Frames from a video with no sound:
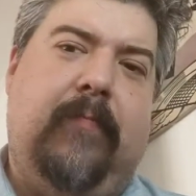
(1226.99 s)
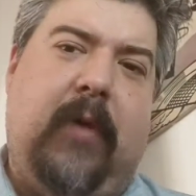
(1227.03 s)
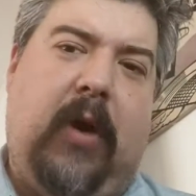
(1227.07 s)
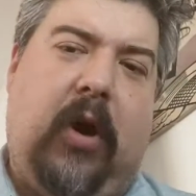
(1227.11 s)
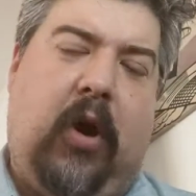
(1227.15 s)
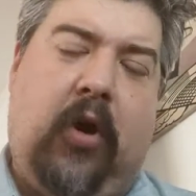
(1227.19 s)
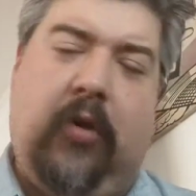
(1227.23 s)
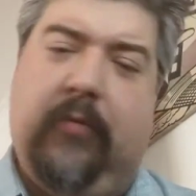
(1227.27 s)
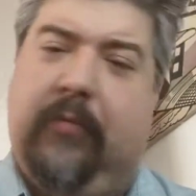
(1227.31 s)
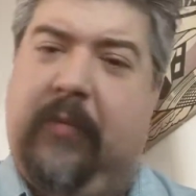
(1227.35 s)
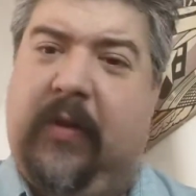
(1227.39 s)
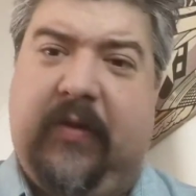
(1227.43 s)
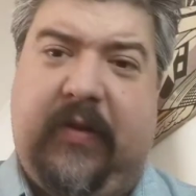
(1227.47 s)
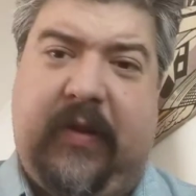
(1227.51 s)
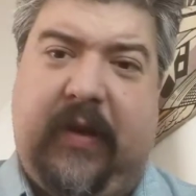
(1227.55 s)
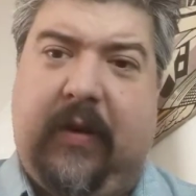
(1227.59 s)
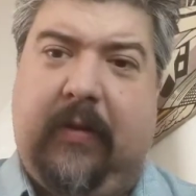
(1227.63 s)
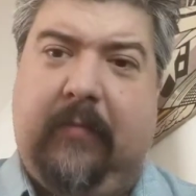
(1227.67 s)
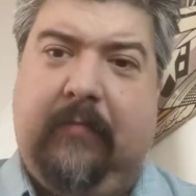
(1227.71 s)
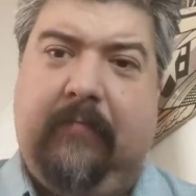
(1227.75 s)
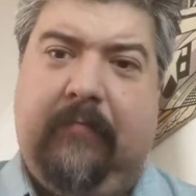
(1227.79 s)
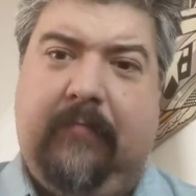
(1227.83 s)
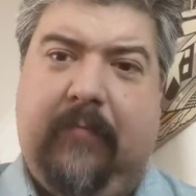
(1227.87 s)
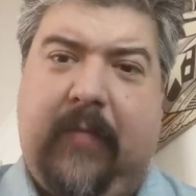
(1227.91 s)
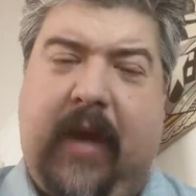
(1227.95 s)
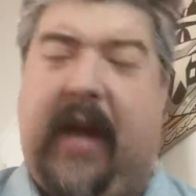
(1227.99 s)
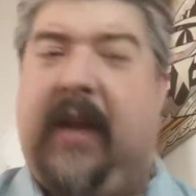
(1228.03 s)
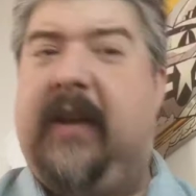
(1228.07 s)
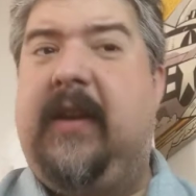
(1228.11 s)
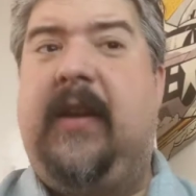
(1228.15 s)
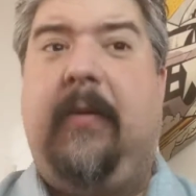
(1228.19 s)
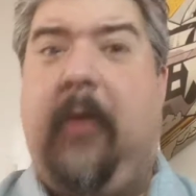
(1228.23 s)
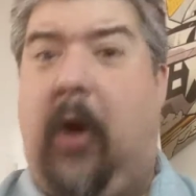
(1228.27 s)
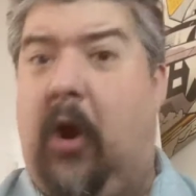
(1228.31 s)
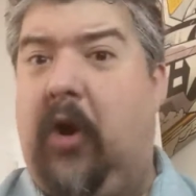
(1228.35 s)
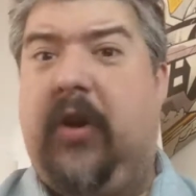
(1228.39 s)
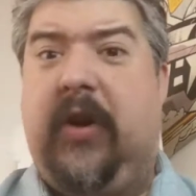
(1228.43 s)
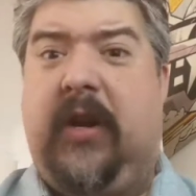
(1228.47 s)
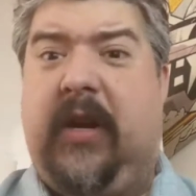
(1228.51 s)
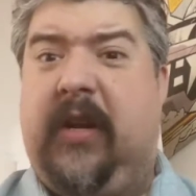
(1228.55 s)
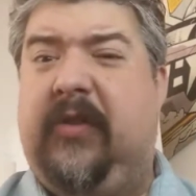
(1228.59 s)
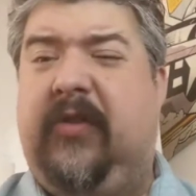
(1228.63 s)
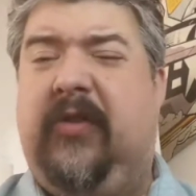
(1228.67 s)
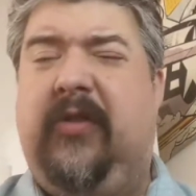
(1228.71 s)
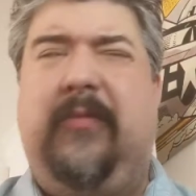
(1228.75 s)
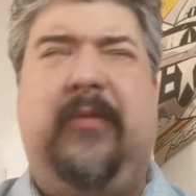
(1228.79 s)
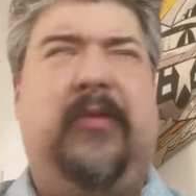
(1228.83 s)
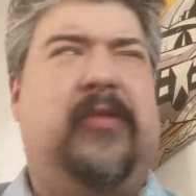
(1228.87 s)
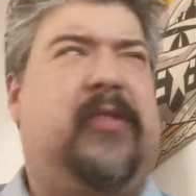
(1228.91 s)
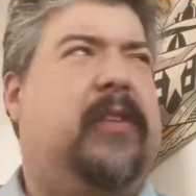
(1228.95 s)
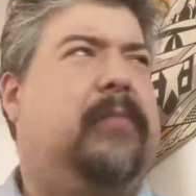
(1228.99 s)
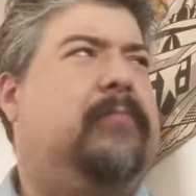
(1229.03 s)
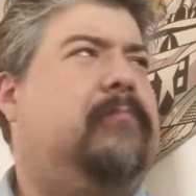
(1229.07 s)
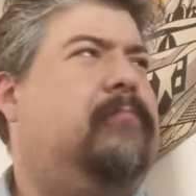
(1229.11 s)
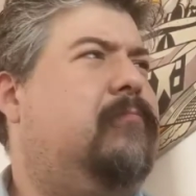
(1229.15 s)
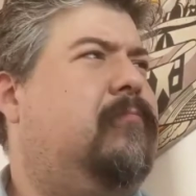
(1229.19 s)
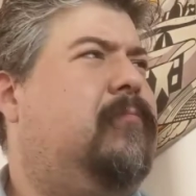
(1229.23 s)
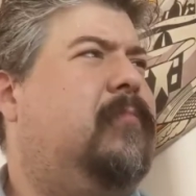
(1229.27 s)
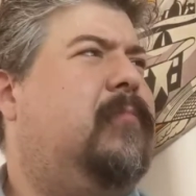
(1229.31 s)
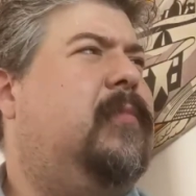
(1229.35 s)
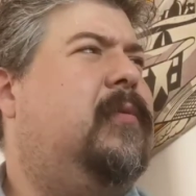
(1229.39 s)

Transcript: Art Museum and Art and History Museum.